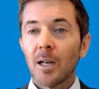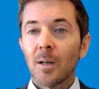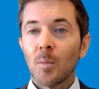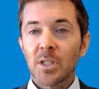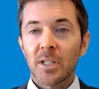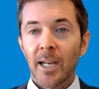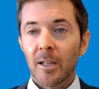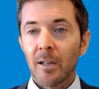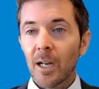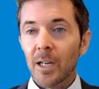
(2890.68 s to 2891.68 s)
Mr.
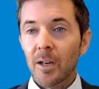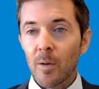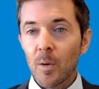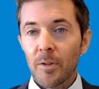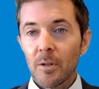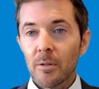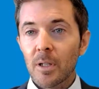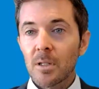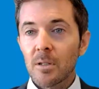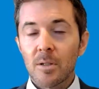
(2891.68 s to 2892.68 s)
Naka, I agree with you
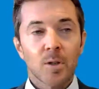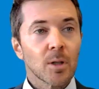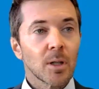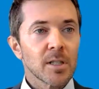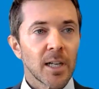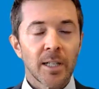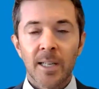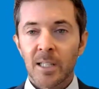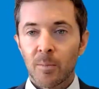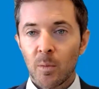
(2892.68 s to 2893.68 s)
that certainly China
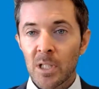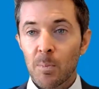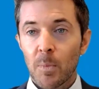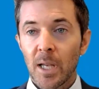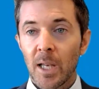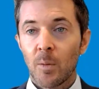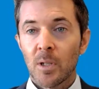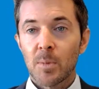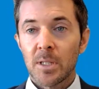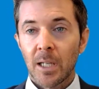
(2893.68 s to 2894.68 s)
has some
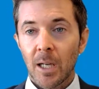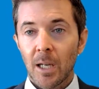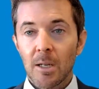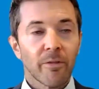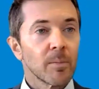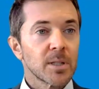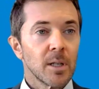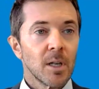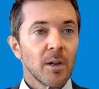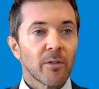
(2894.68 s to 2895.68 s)
headwinds, particularly
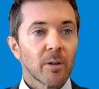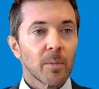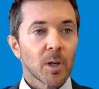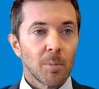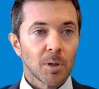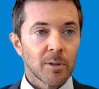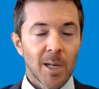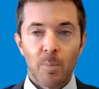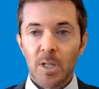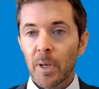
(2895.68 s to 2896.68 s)
from a global
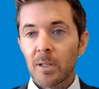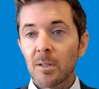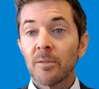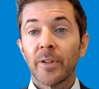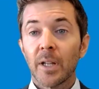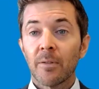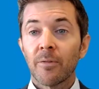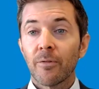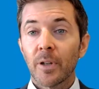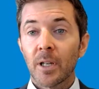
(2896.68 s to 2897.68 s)
trade perspective.
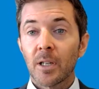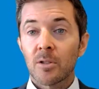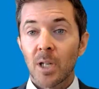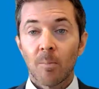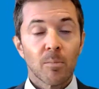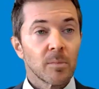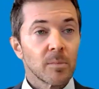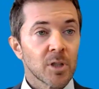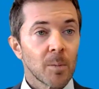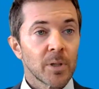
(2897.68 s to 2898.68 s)
If
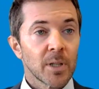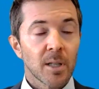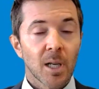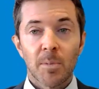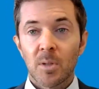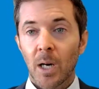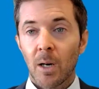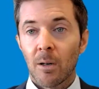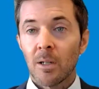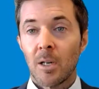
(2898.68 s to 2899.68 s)
Trump does come into
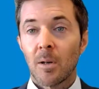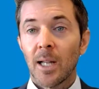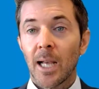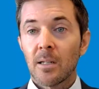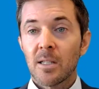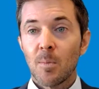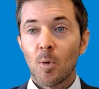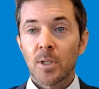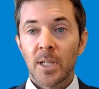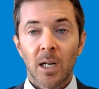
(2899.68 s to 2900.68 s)
power, likely to see
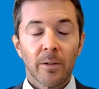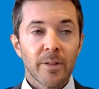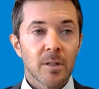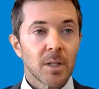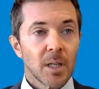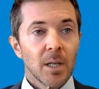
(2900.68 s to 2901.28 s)
more tariffs.